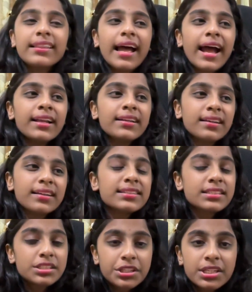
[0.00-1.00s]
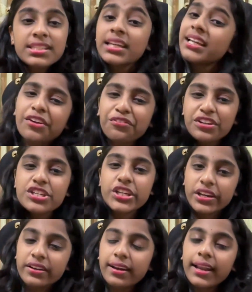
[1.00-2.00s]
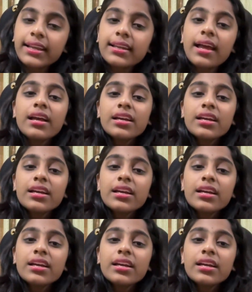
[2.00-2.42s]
that is just inefficient, right?